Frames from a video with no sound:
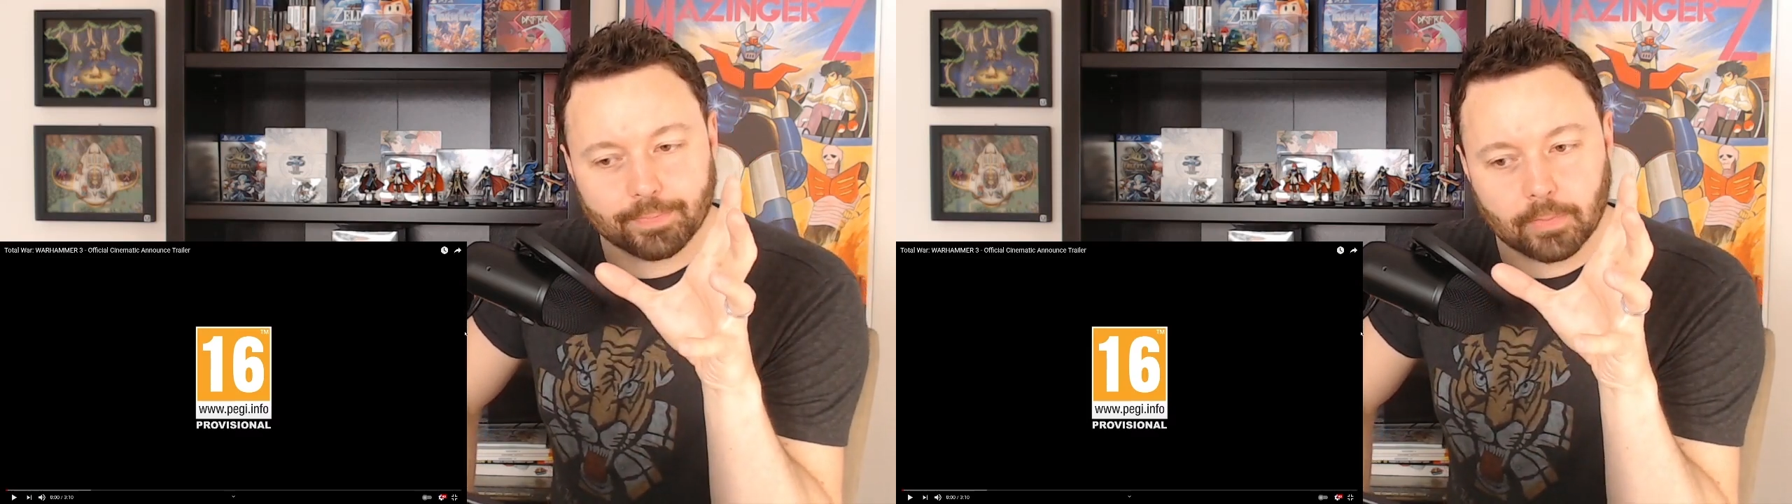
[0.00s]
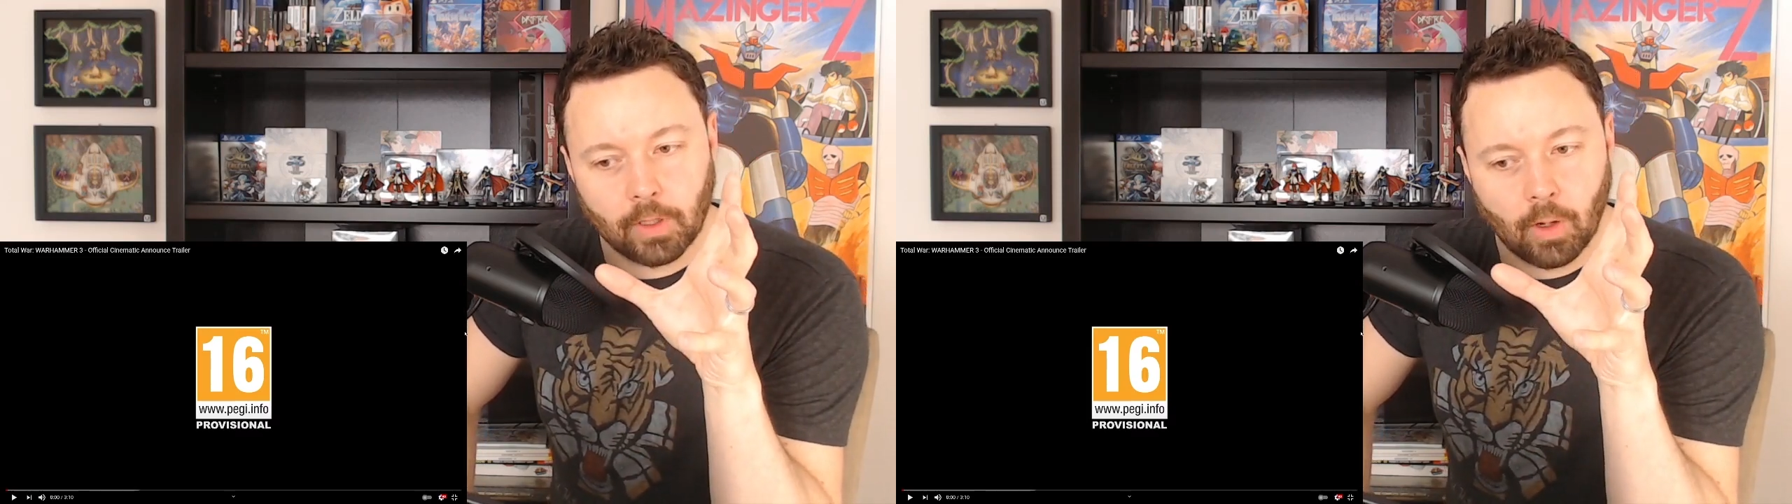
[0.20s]

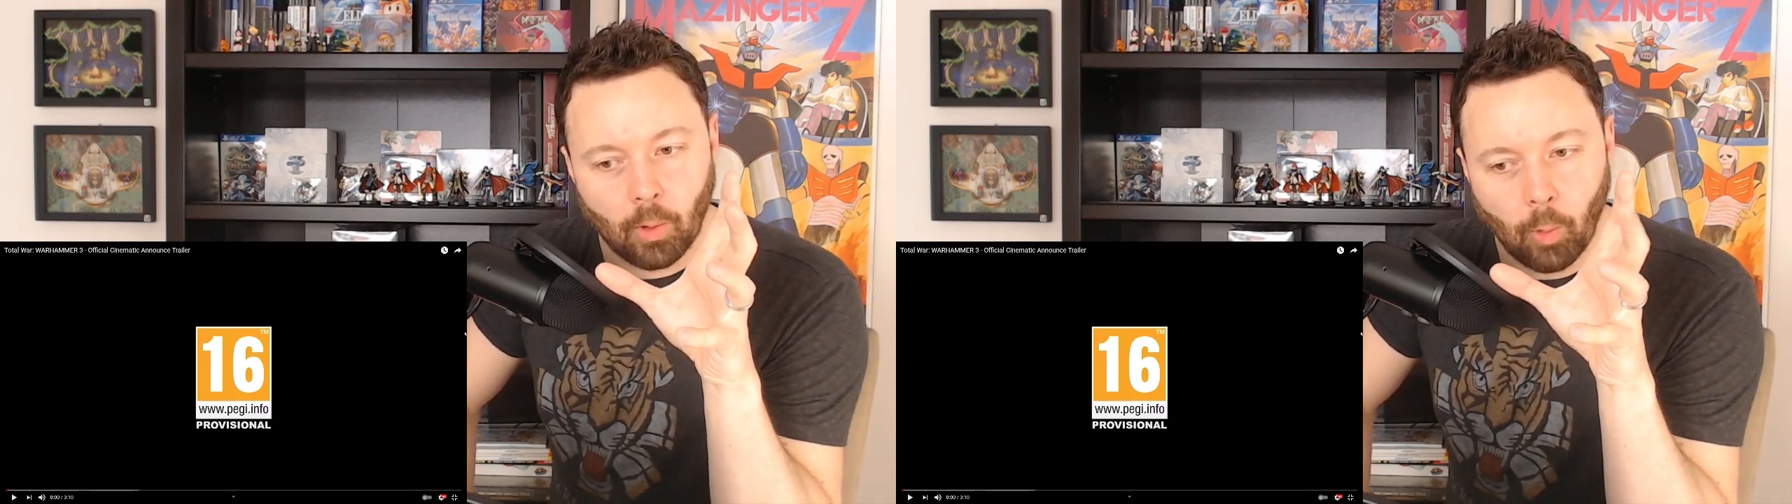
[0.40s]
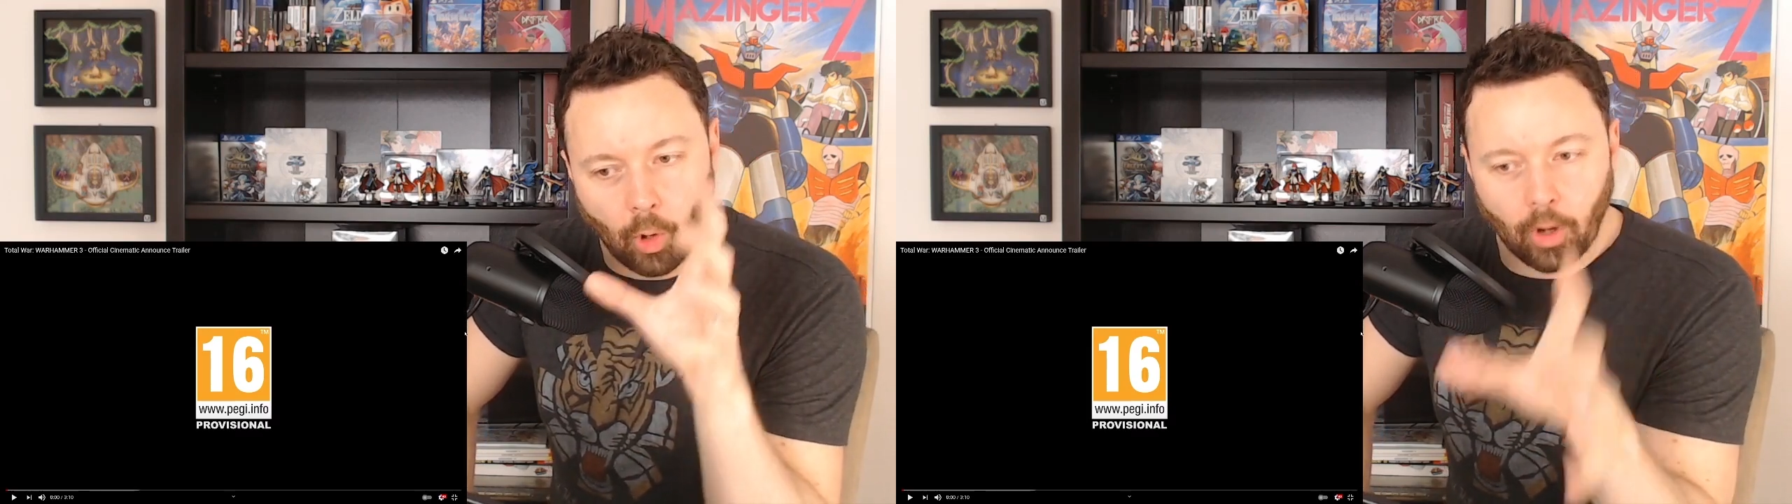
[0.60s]

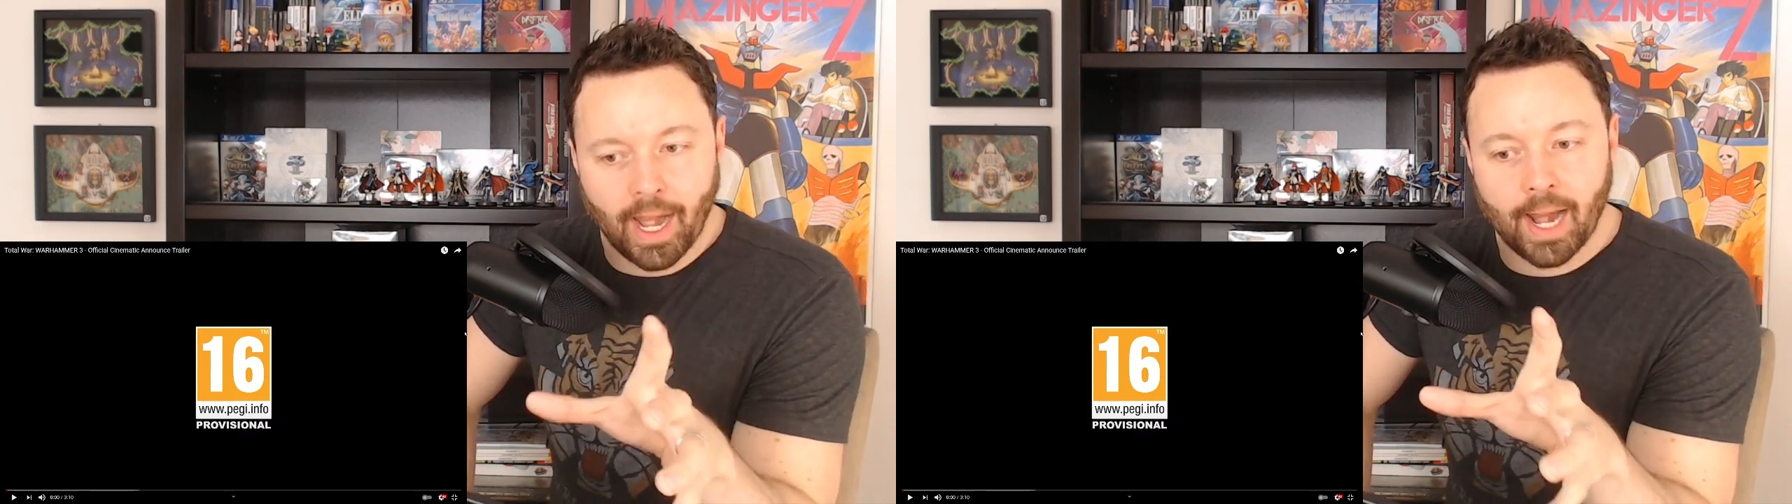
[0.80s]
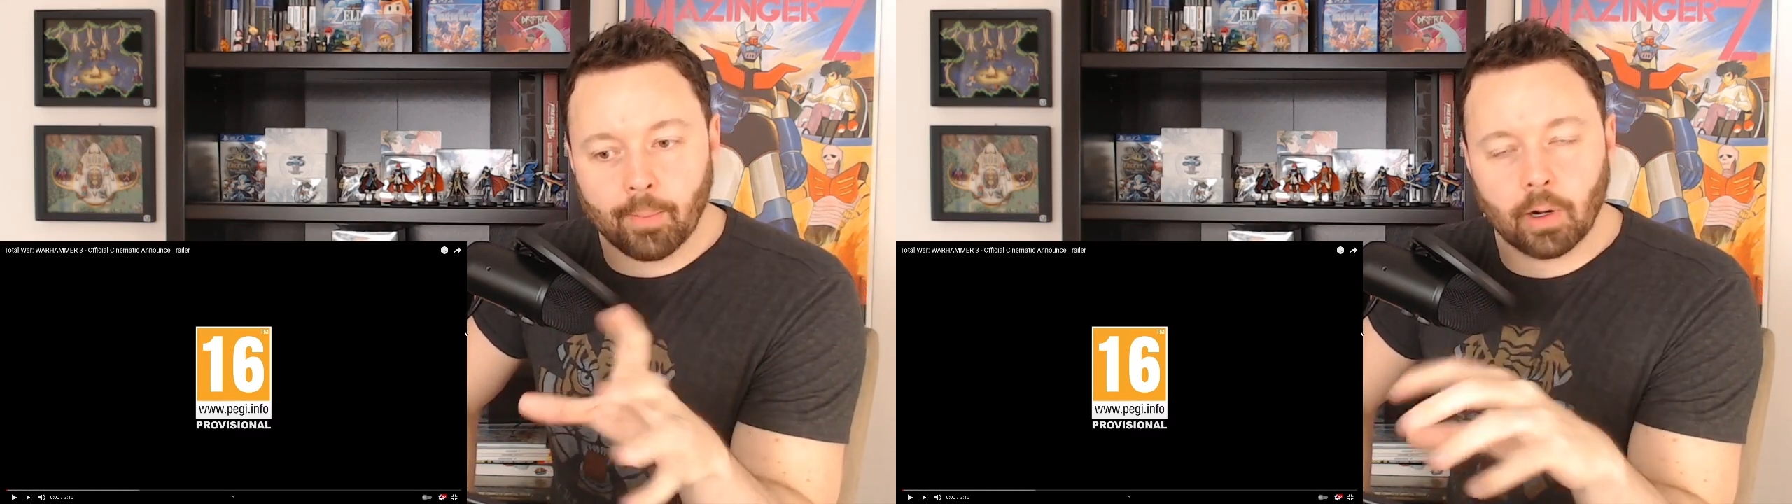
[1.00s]

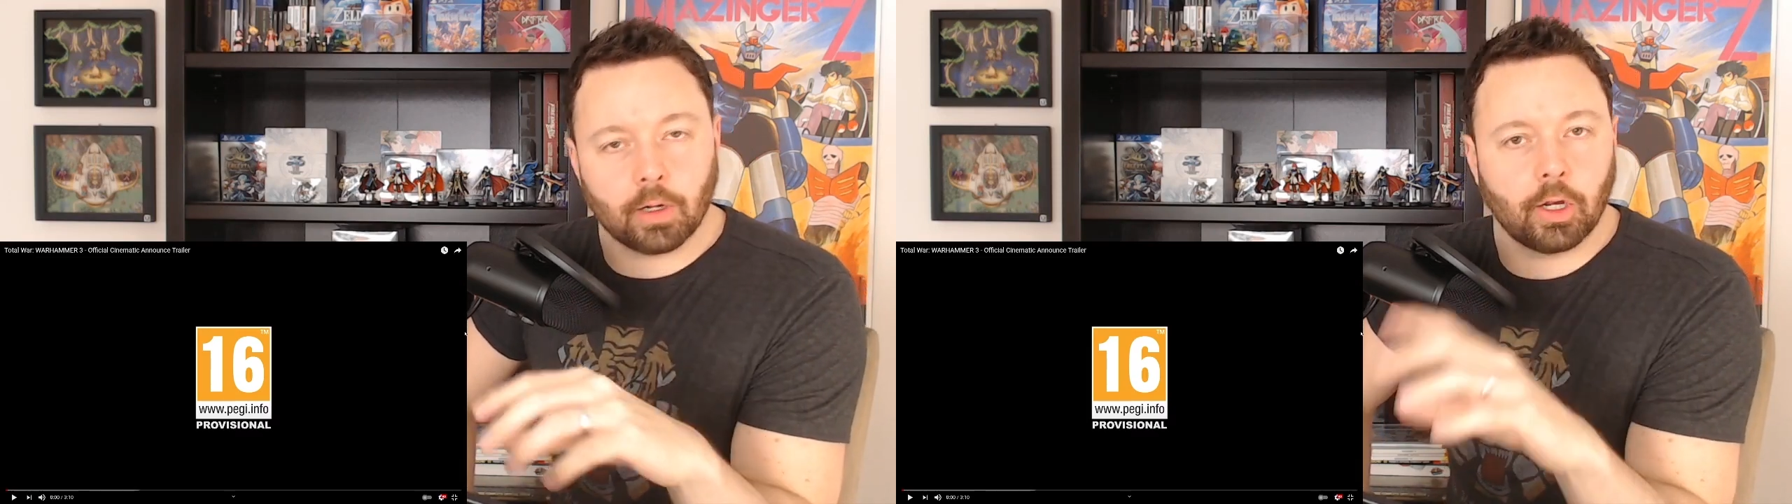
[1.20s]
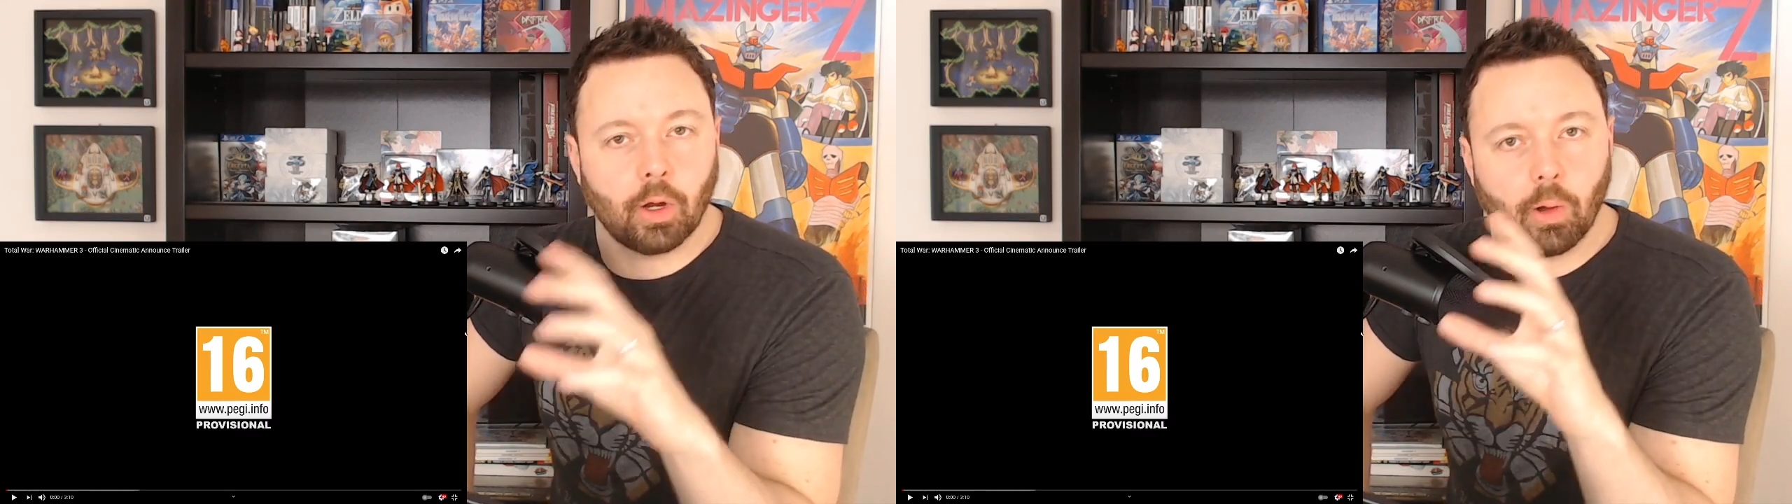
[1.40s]

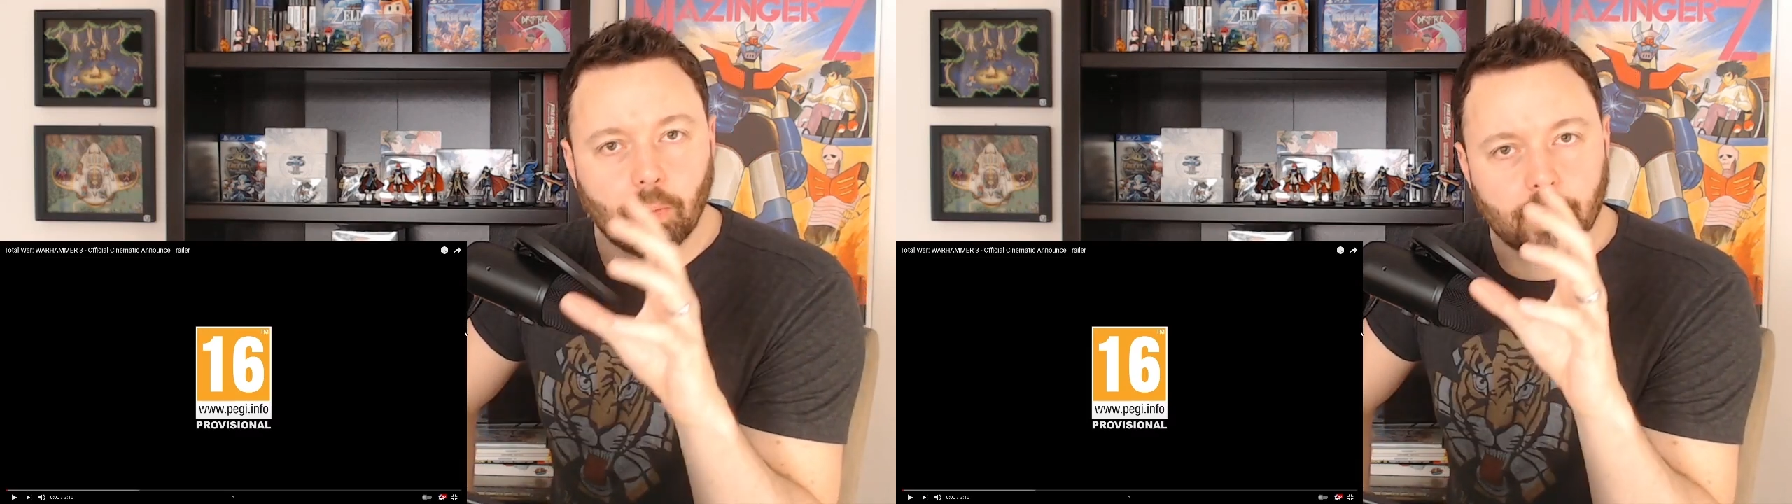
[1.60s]
Warhammer,